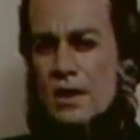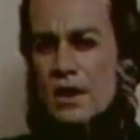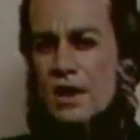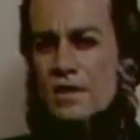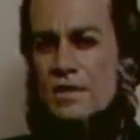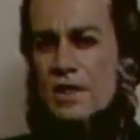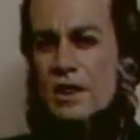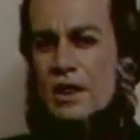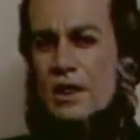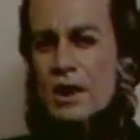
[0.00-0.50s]

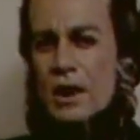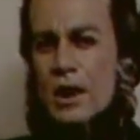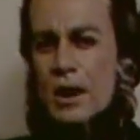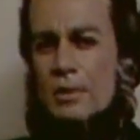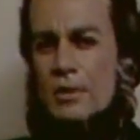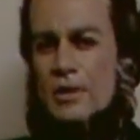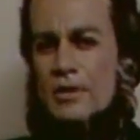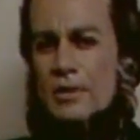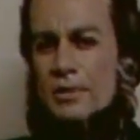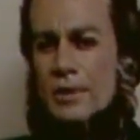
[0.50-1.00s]
Every
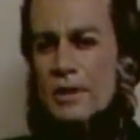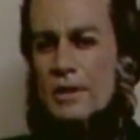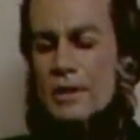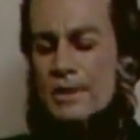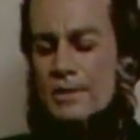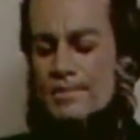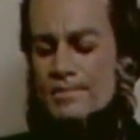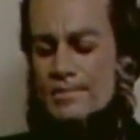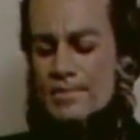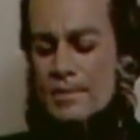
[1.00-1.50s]

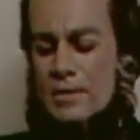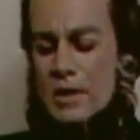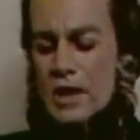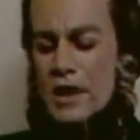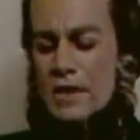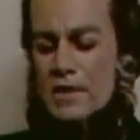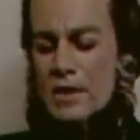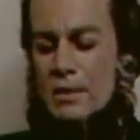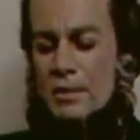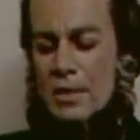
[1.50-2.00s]
accomplishment,
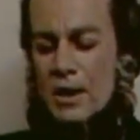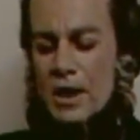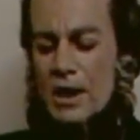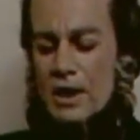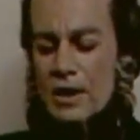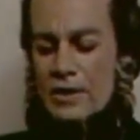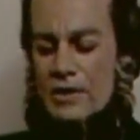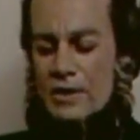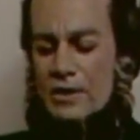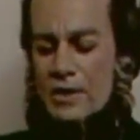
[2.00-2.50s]
every
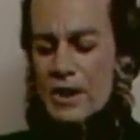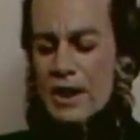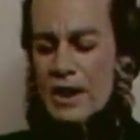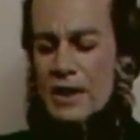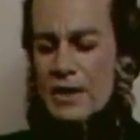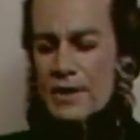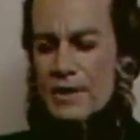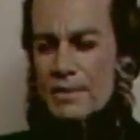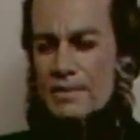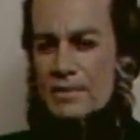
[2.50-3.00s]
polished
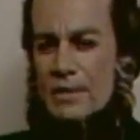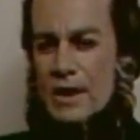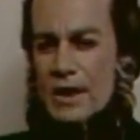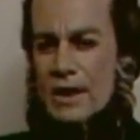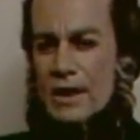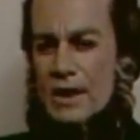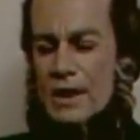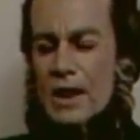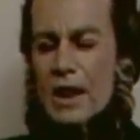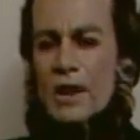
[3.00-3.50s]
grace,
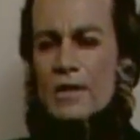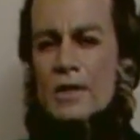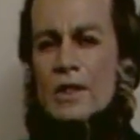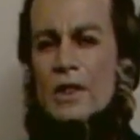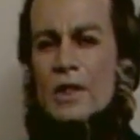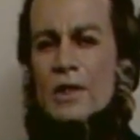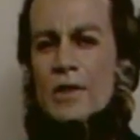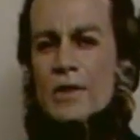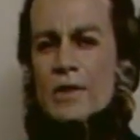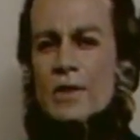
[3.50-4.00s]

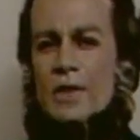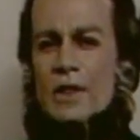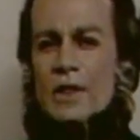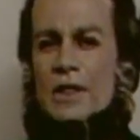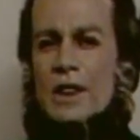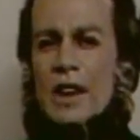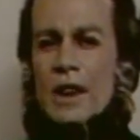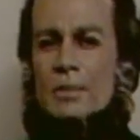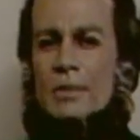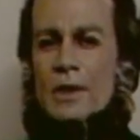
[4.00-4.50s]
every useful
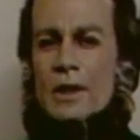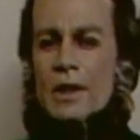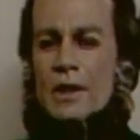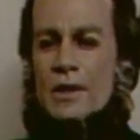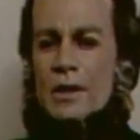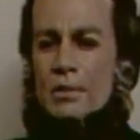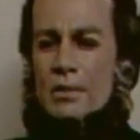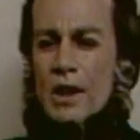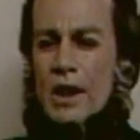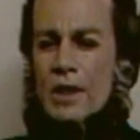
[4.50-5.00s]
attainment
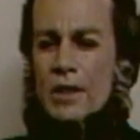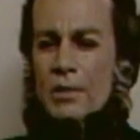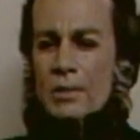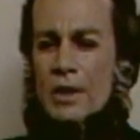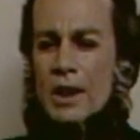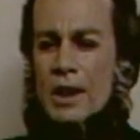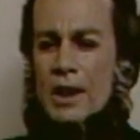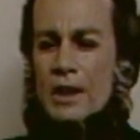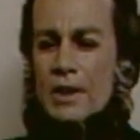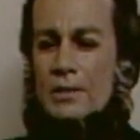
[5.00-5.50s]
in the
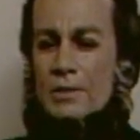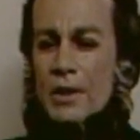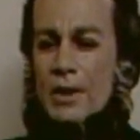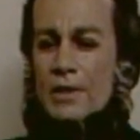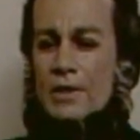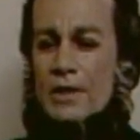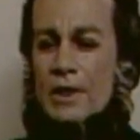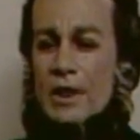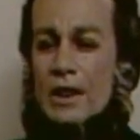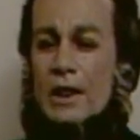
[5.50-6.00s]
mathematics,
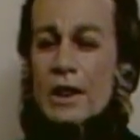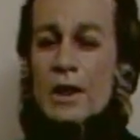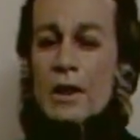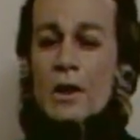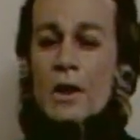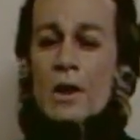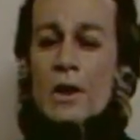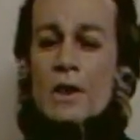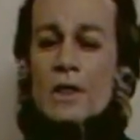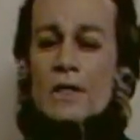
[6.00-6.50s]
music, and
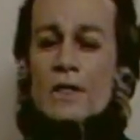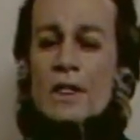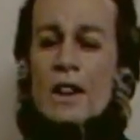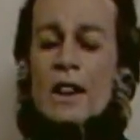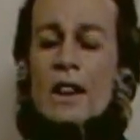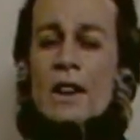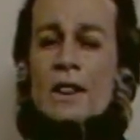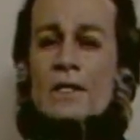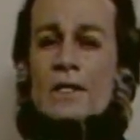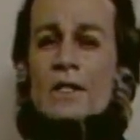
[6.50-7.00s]
in all the
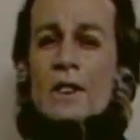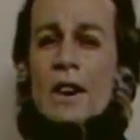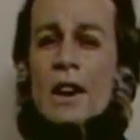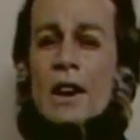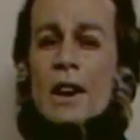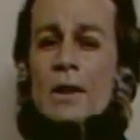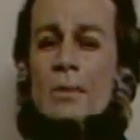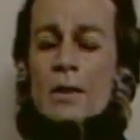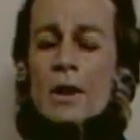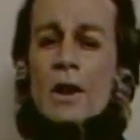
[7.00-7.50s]
science and
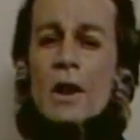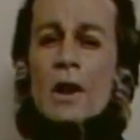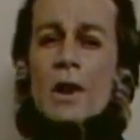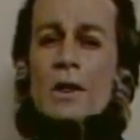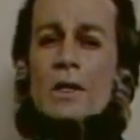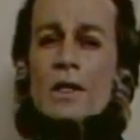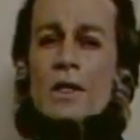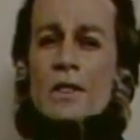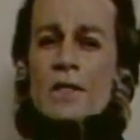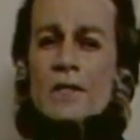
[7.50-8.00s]
art
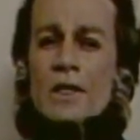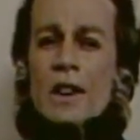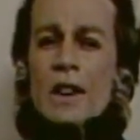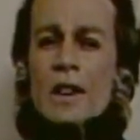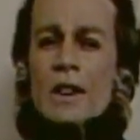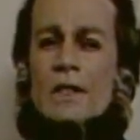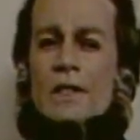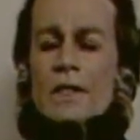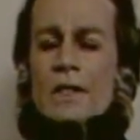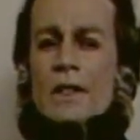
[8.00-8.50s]
belong to the
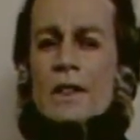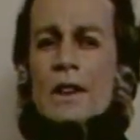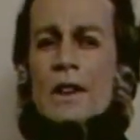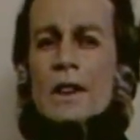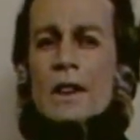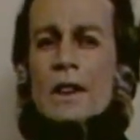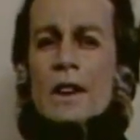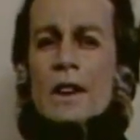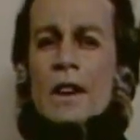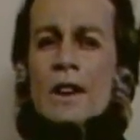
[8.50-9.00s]
saints,
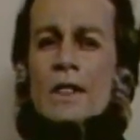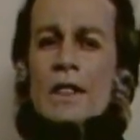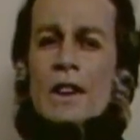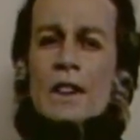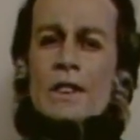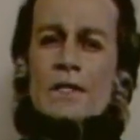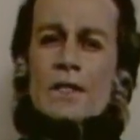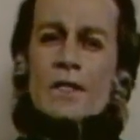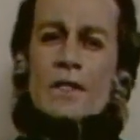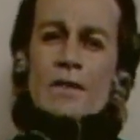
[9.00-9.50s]
and
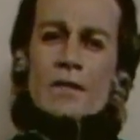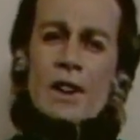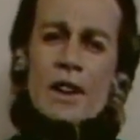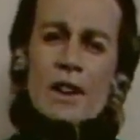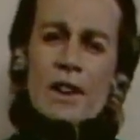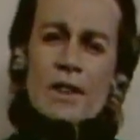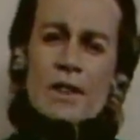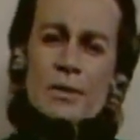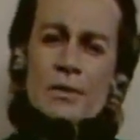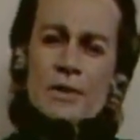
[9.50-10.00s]
they should
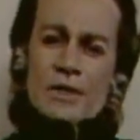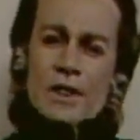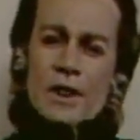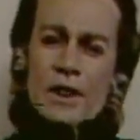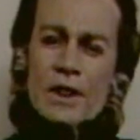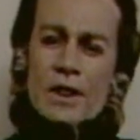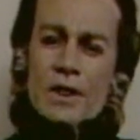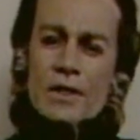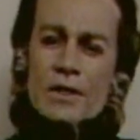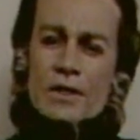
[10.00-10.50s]
avail
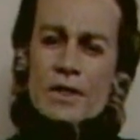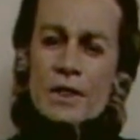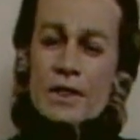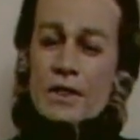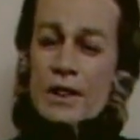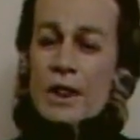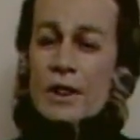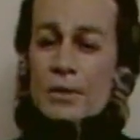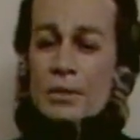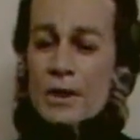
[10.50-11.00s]
themselves
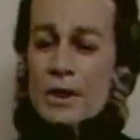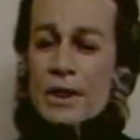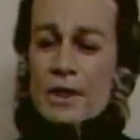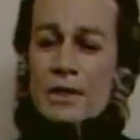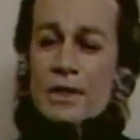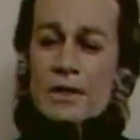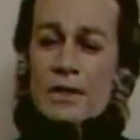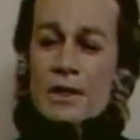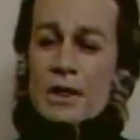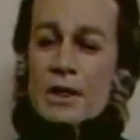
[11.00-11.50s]
as
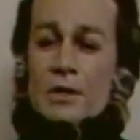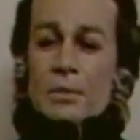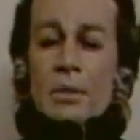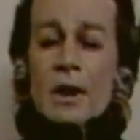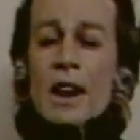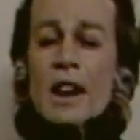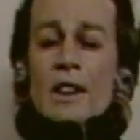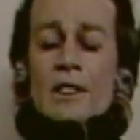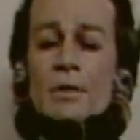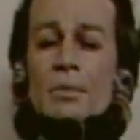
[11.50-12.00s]
expeditiously as
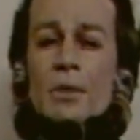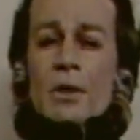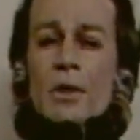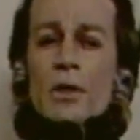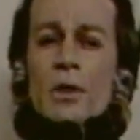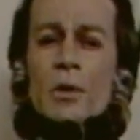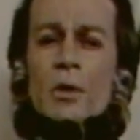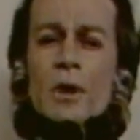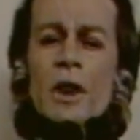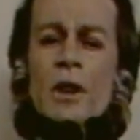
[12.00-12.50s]

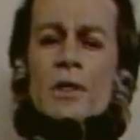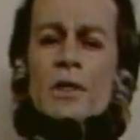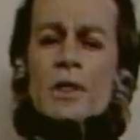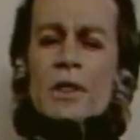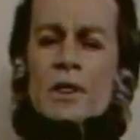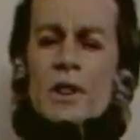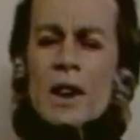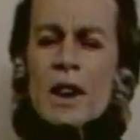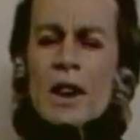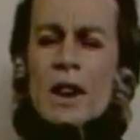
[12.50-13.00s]
possible of the wealth
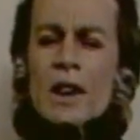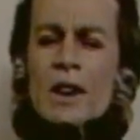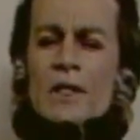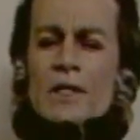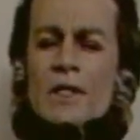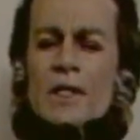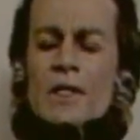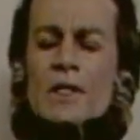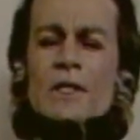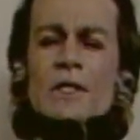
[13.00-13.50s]
of
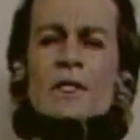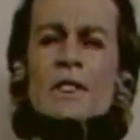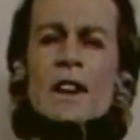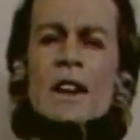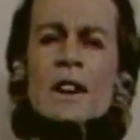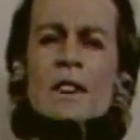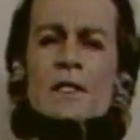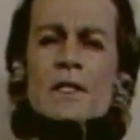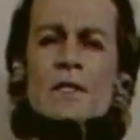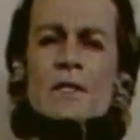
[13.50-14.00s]
knowledge that the
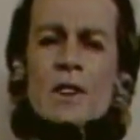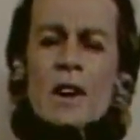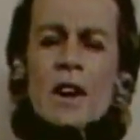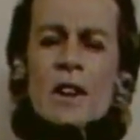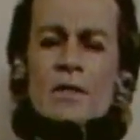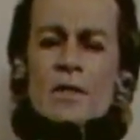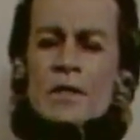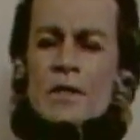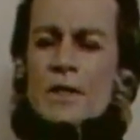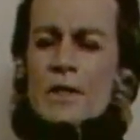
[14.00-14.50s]
sciences
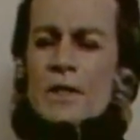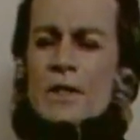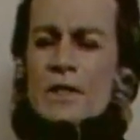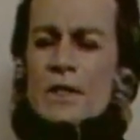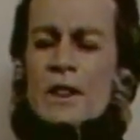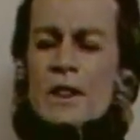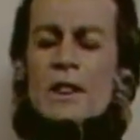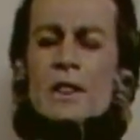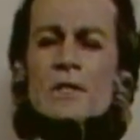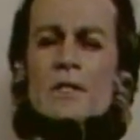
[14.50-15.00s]
offer to the
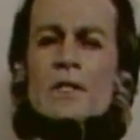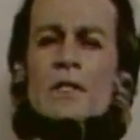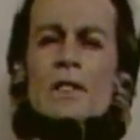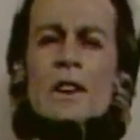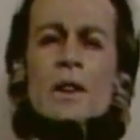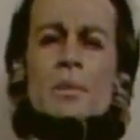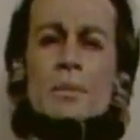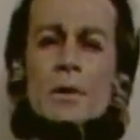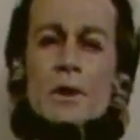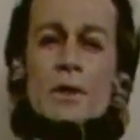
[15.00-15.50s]
diligent
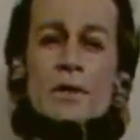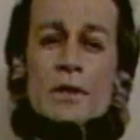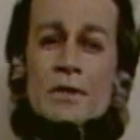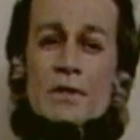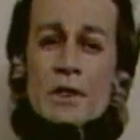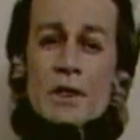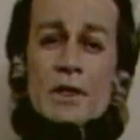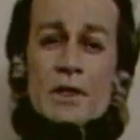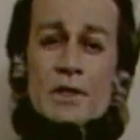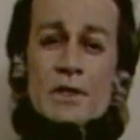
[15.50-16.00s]
and
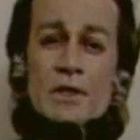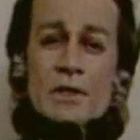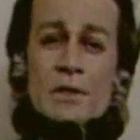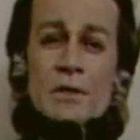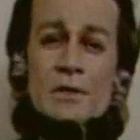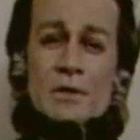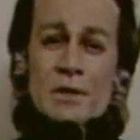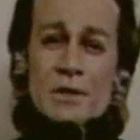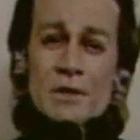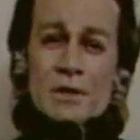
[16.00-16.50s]
persevering
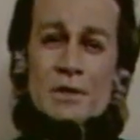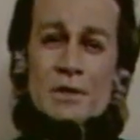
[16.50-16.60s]
student.